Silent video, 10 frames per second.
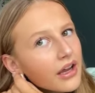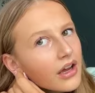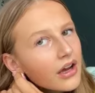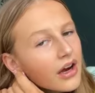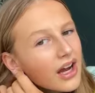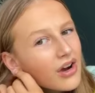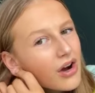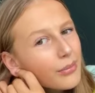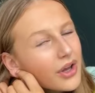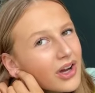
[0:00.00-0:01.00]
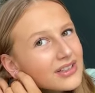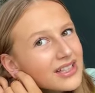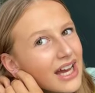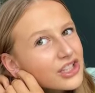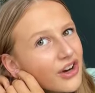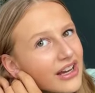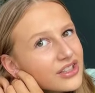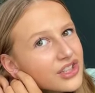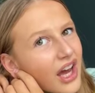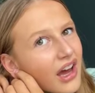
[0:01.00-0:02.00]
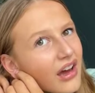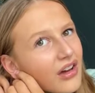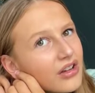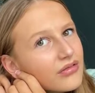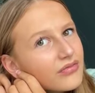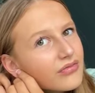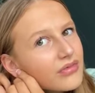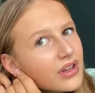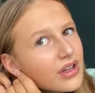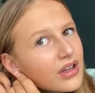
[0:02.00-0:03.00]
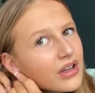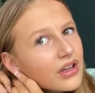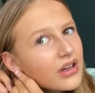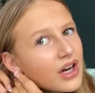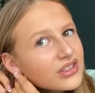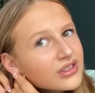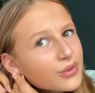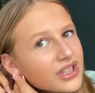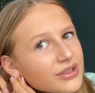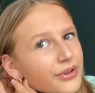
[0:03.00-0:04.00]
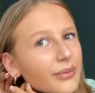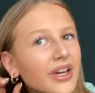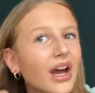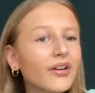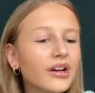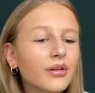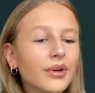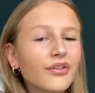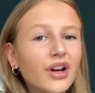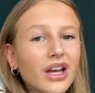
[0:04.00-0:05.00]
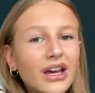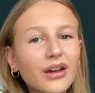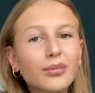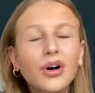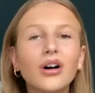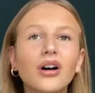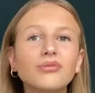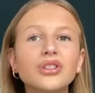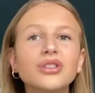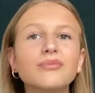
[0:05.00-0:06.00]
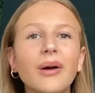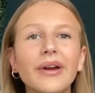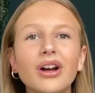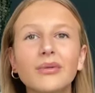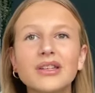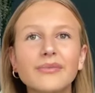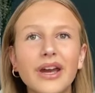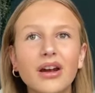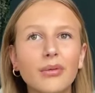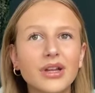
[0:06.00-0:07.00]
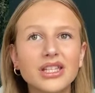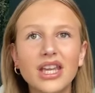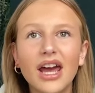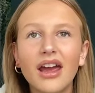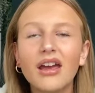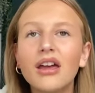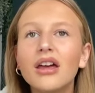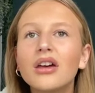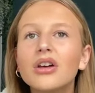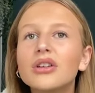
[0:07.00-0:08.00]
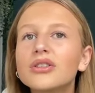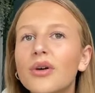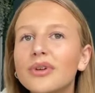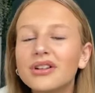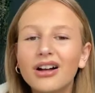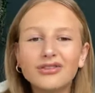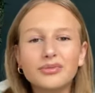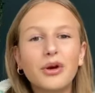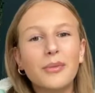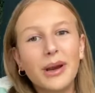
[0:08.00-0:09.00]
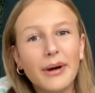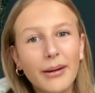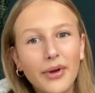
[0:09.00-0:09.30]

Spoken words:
I can't be asked to get dressed yet. I just wanted to film a Get Ready With Me today, but I'm just, my makeup isn't makeup in today, so it's kind of just forget about me.